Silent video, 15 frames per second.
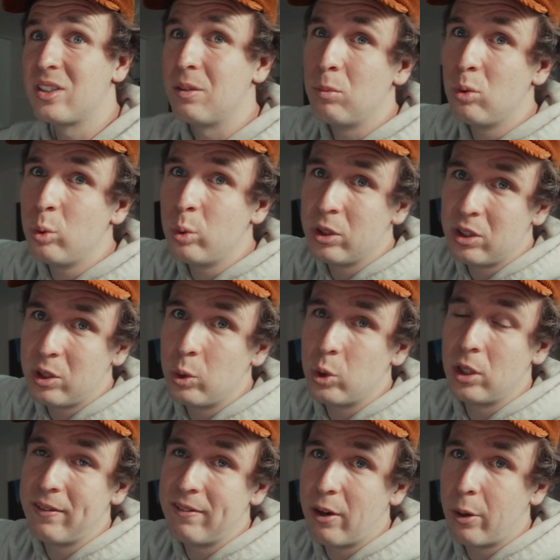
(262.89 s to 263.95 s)
the moon is
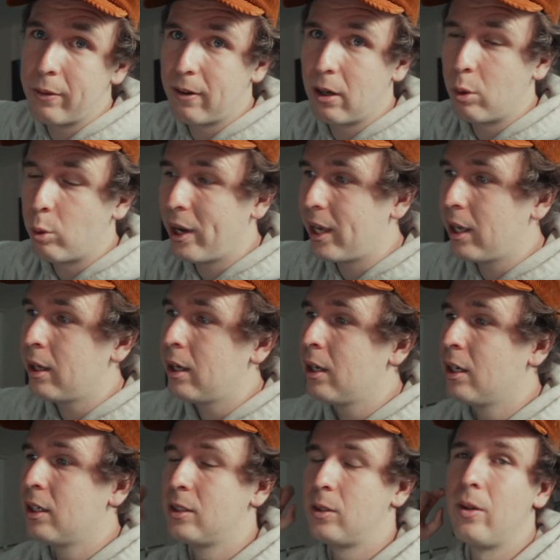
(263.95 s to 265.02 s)
usually very far away,
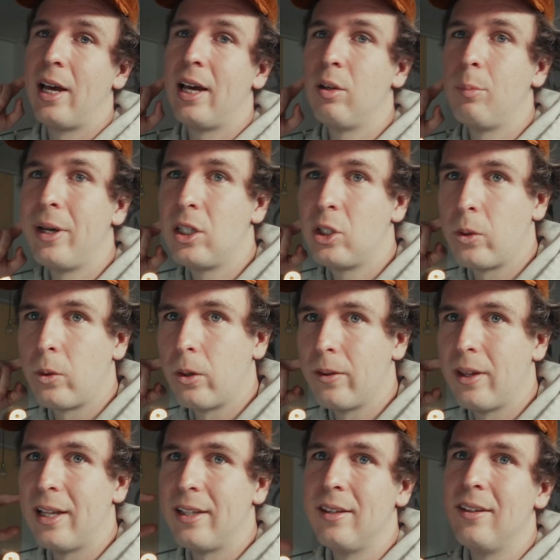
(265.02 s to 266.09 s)
so they had to make sure
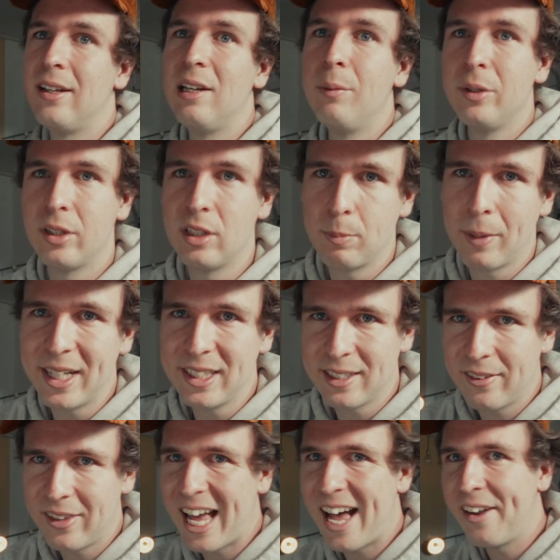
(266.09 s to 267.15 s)
that in the limited space
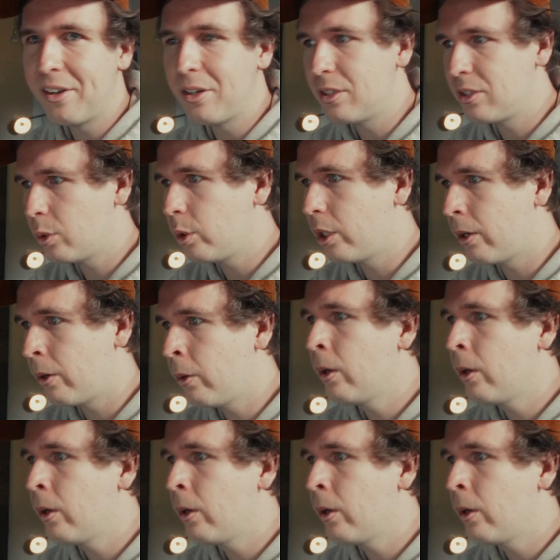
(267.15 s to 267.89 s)
that they had in the studio,